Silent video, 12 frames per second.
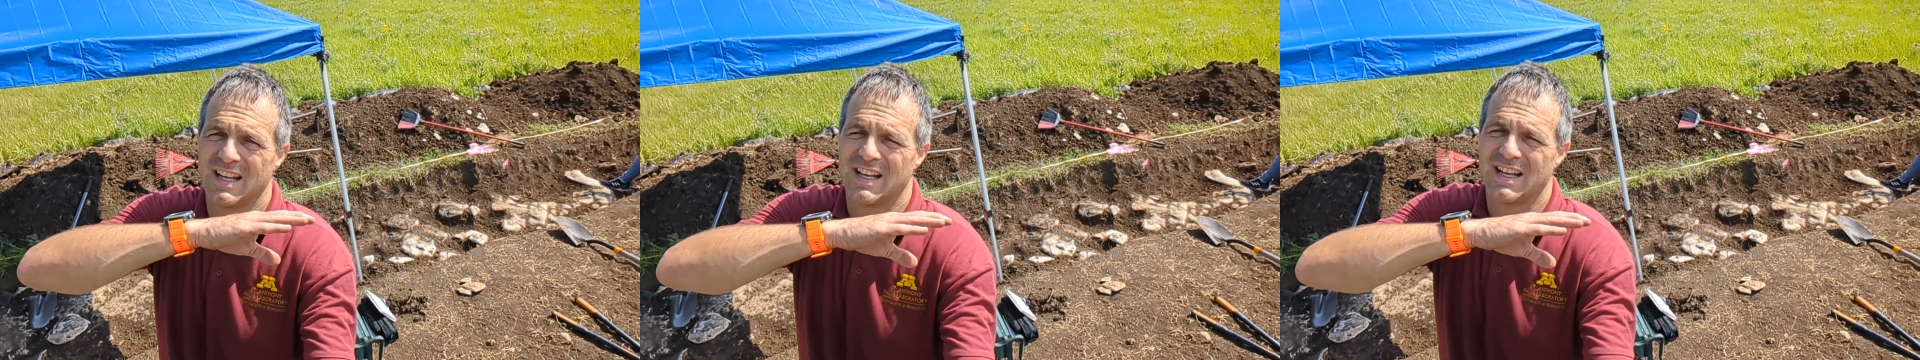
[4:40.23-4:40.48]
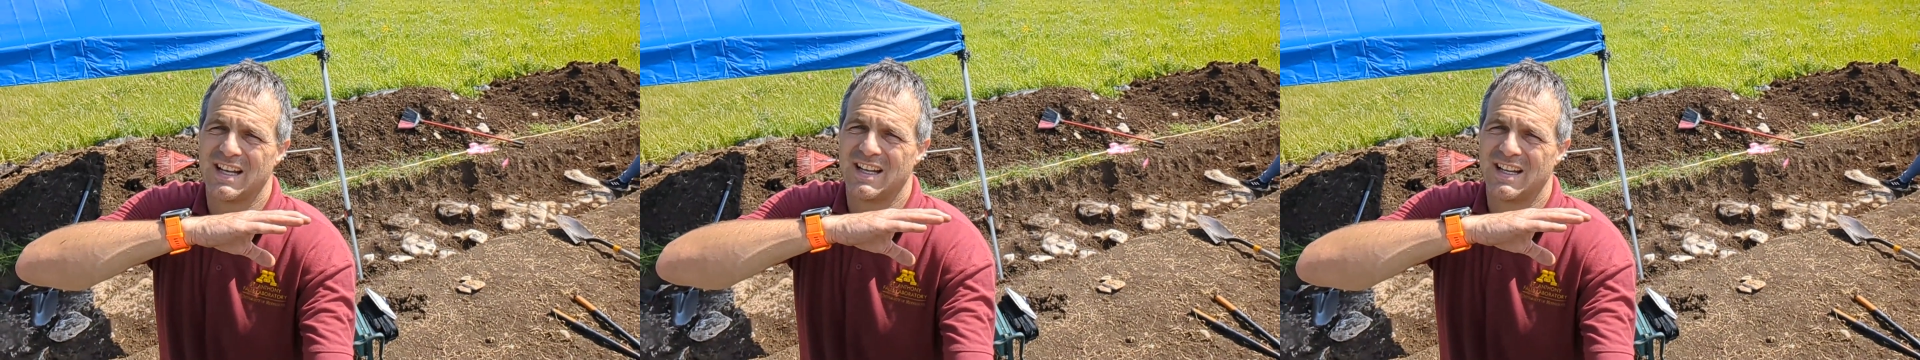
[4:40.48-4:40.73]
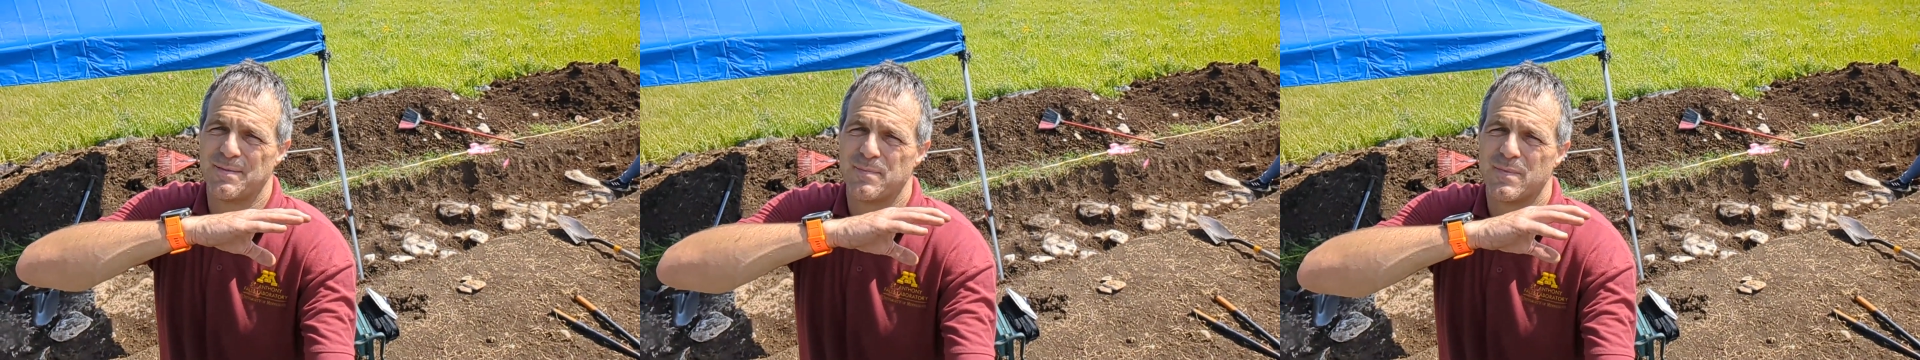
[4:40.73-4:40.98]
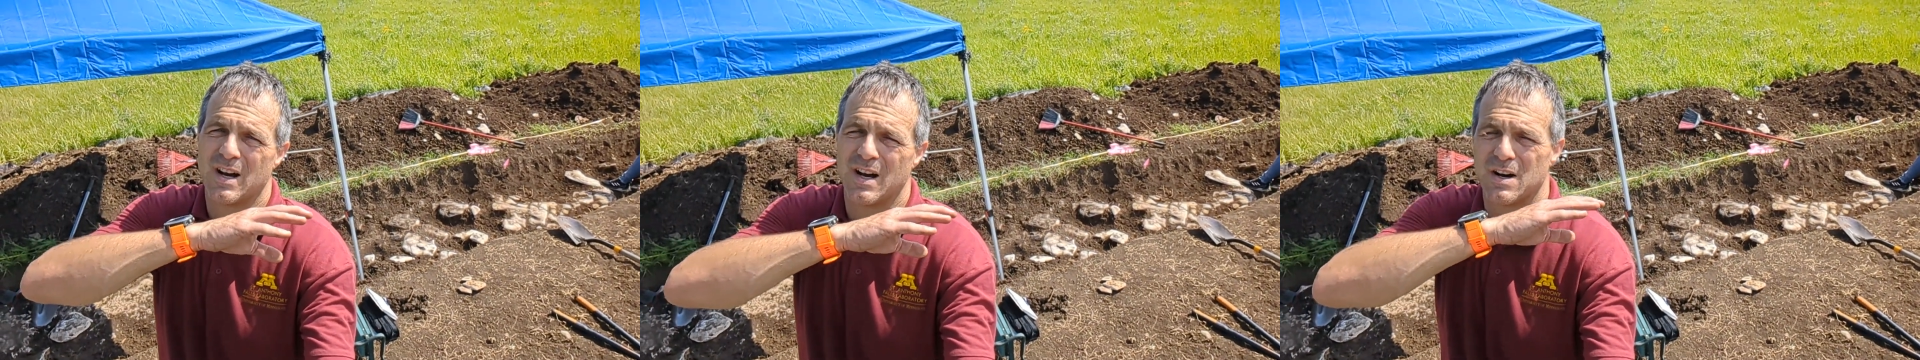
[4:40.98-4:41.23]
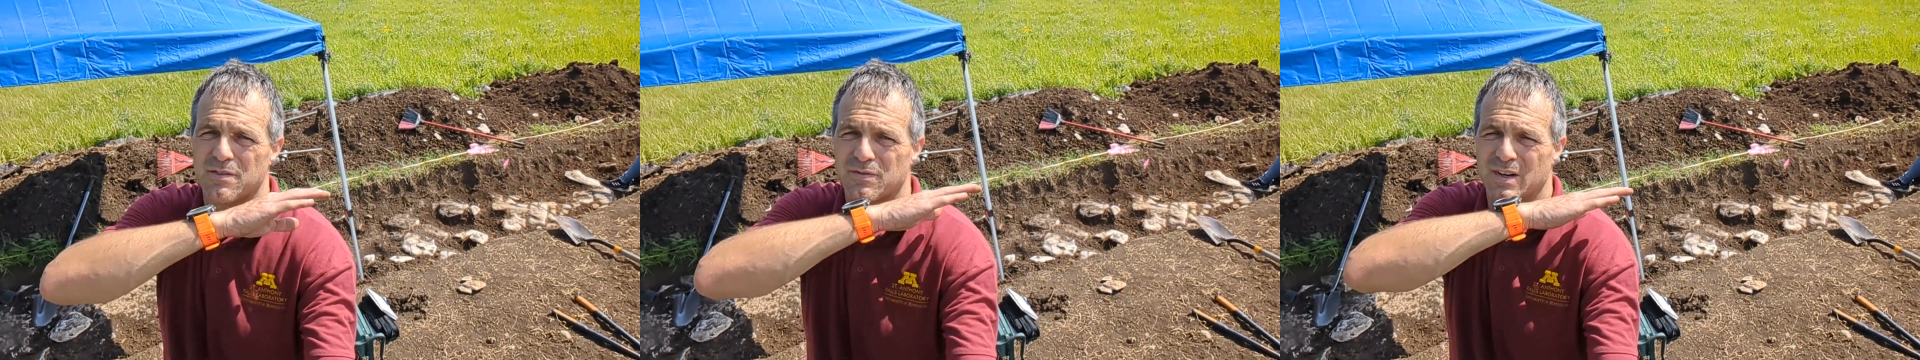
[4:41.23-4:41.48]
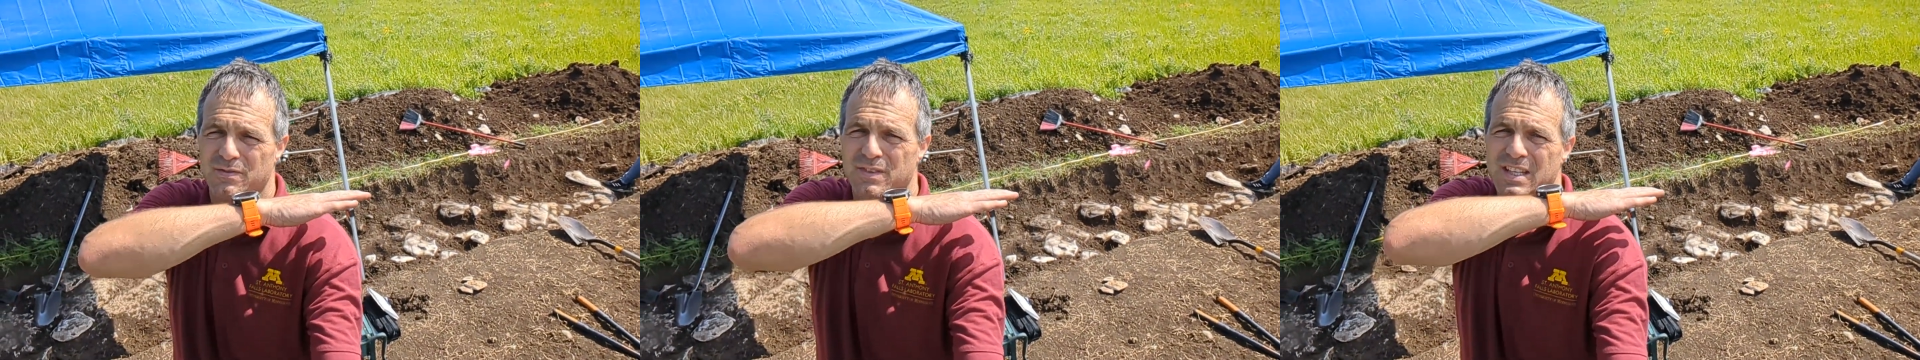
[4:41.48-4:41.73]

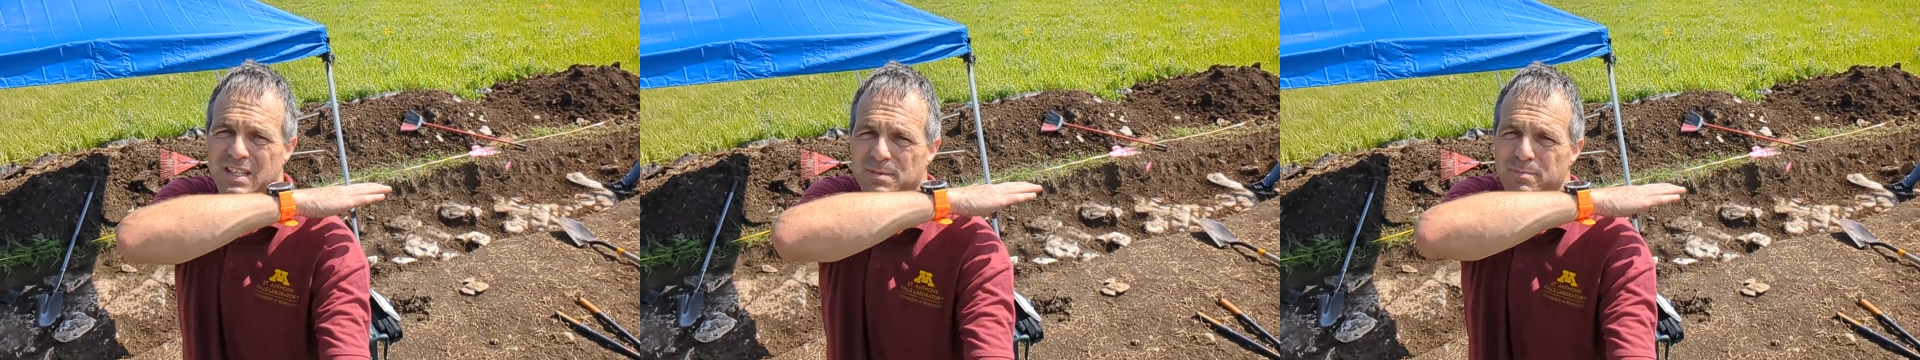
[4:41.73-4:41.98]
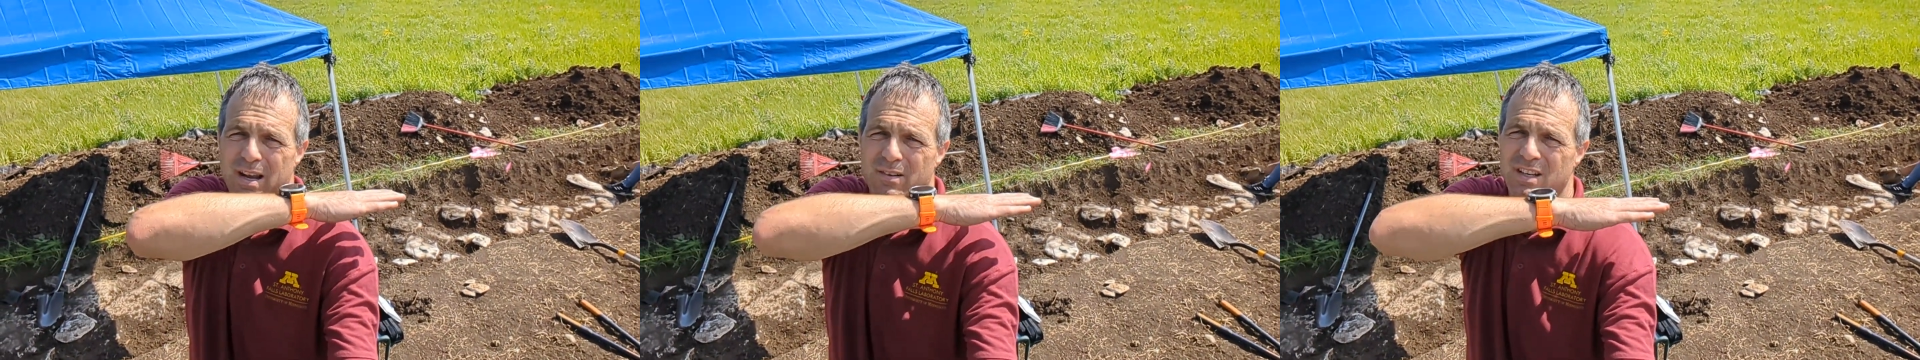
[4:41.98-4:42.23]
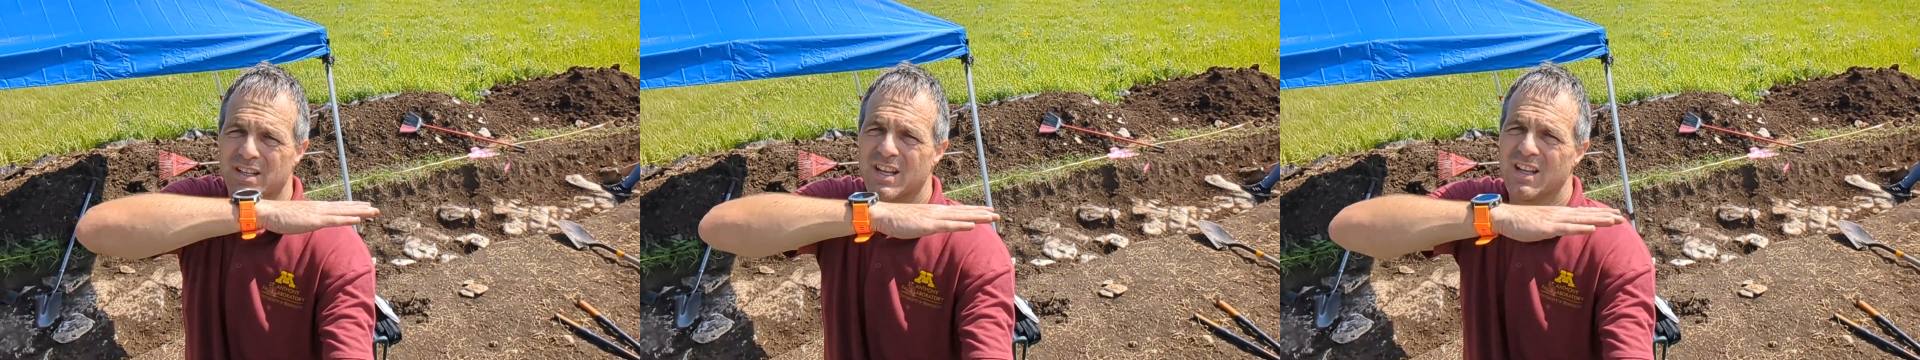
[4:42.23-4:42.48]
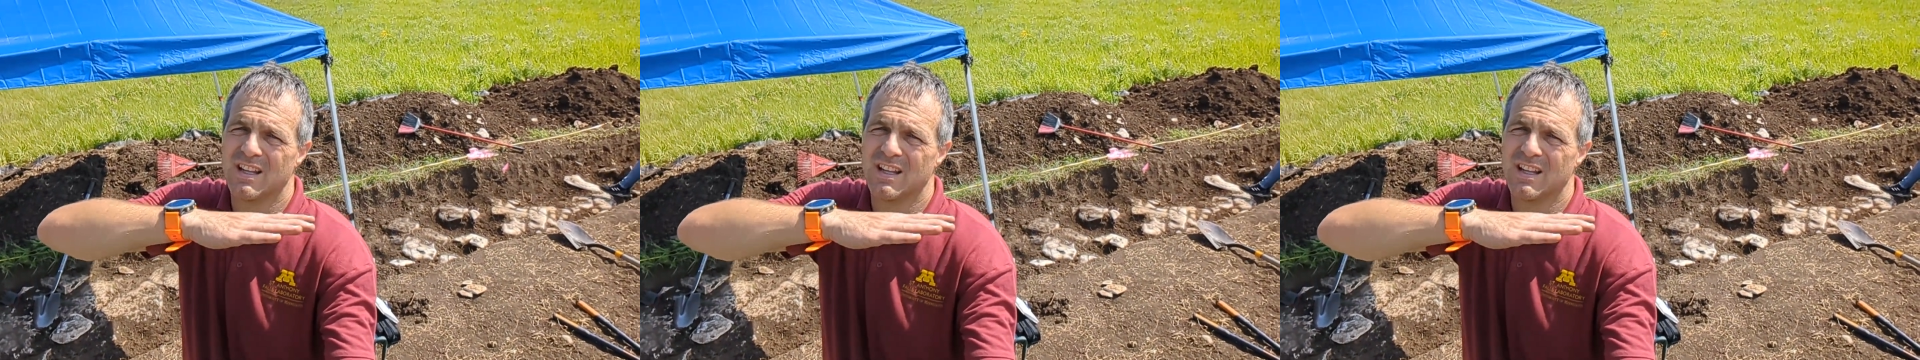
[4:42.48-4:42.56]
of these buried